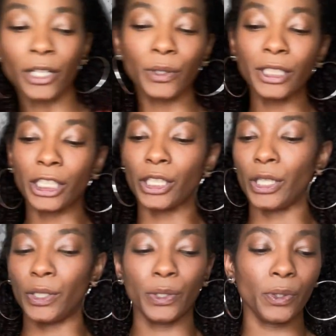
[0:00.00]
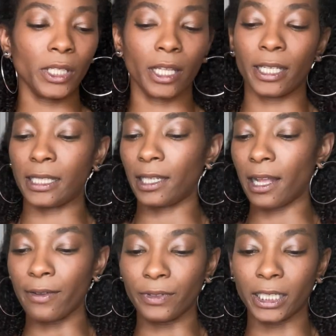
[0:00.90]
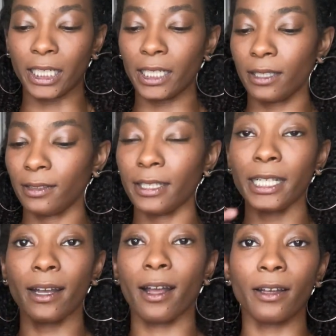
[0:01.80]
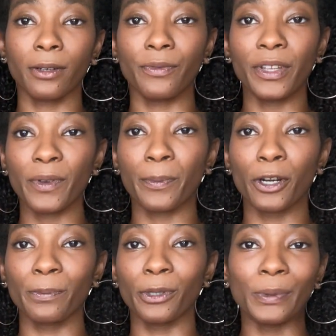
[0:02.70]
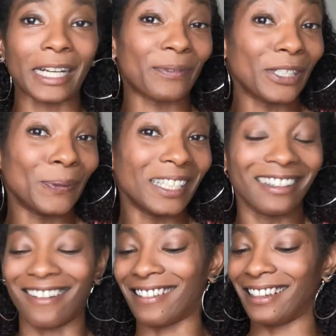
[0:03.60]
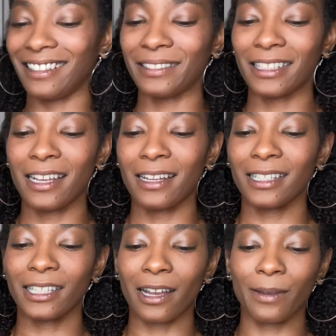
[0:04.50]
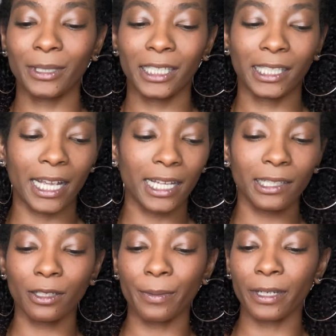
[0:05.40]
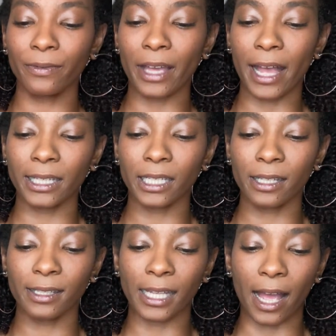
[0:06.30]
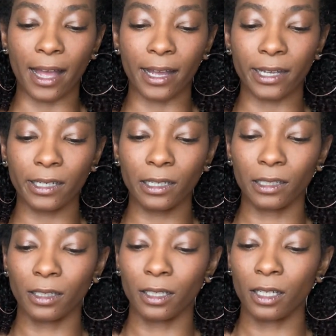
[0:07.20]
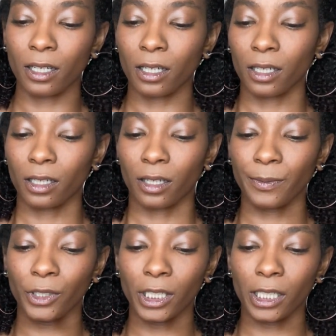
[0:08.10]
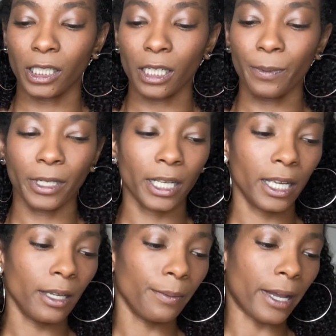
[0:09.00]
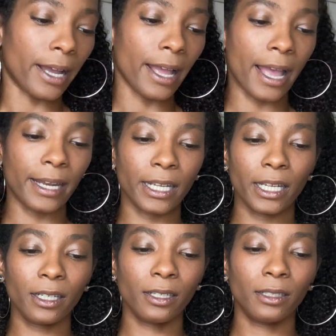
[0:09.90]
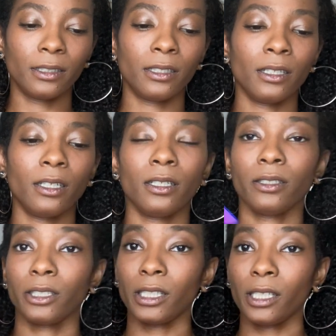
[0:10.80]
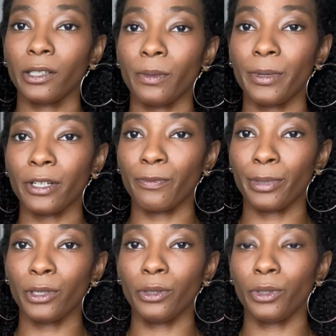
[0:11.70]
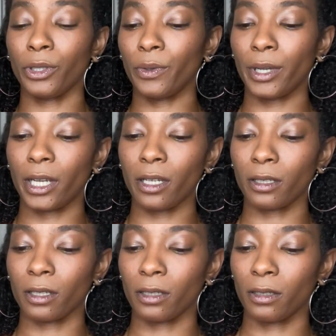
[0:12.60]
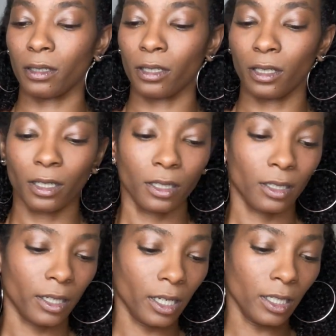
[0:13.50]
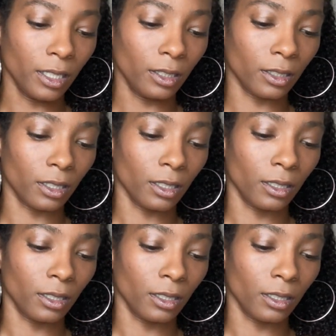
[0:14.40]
are going to use this lovely neon or vivid purple, whatever you want to call it. So I'm going to take a little bit of that to the side. I'm going to deepen it by adding just a little bit of blue to it and